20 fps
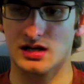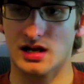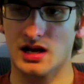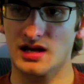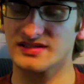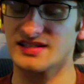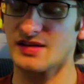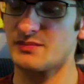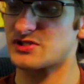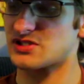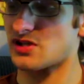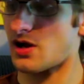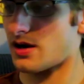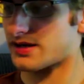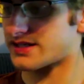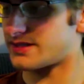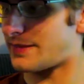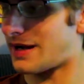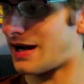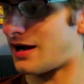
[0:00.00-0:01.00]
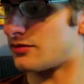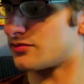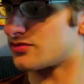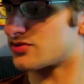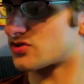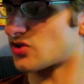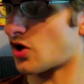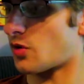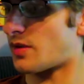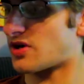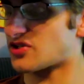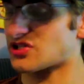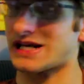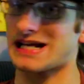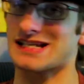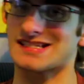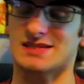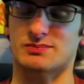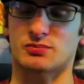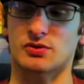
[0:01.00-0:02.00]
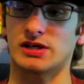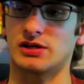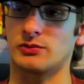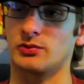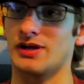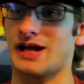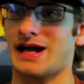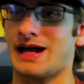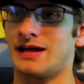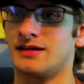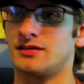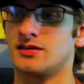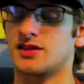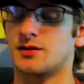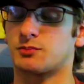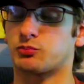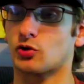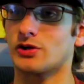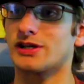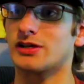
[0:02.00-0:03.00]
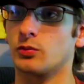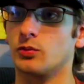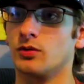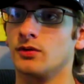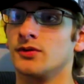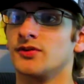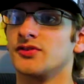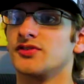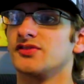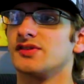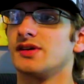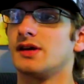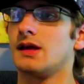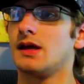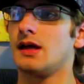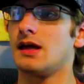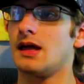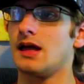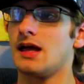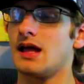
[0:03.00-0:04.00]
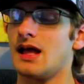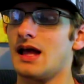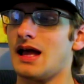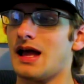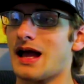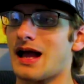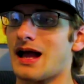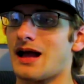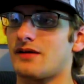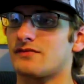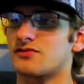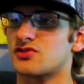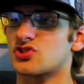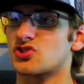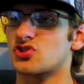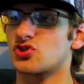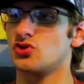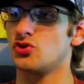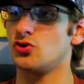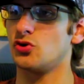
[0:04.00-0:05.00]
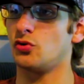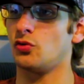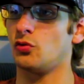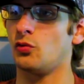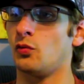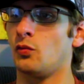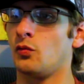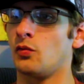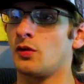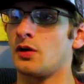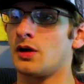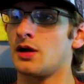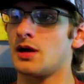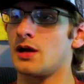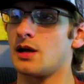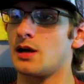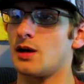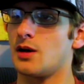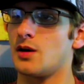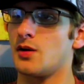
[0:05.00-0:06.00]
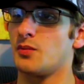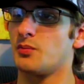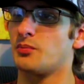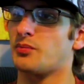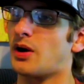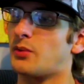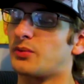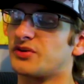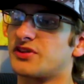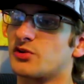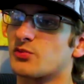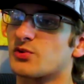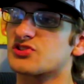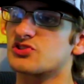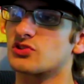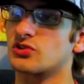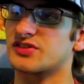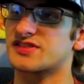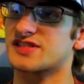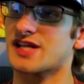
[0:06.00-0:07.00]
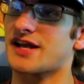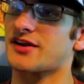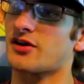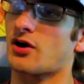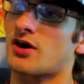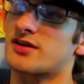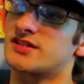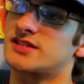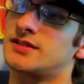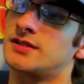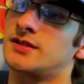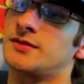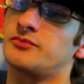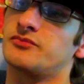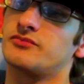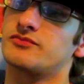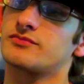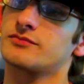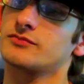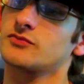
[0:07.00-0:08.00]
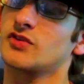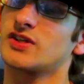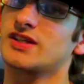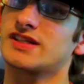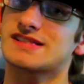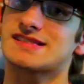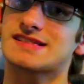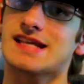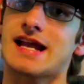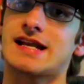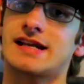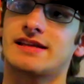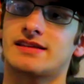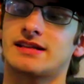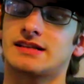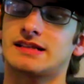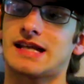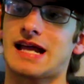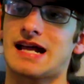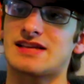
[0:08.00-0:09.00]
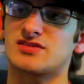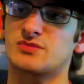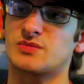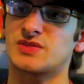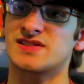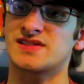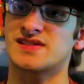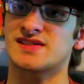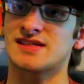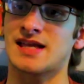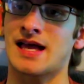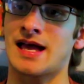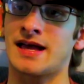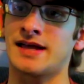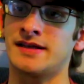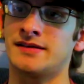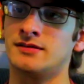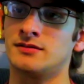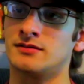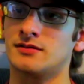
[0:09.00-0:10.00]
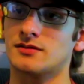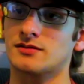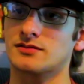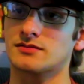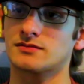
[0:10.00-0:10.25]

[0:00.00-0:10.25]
because they've been talked about so much. I guess the prequels have too. But with the original, it's kind of hard to really say anything that hasn't been said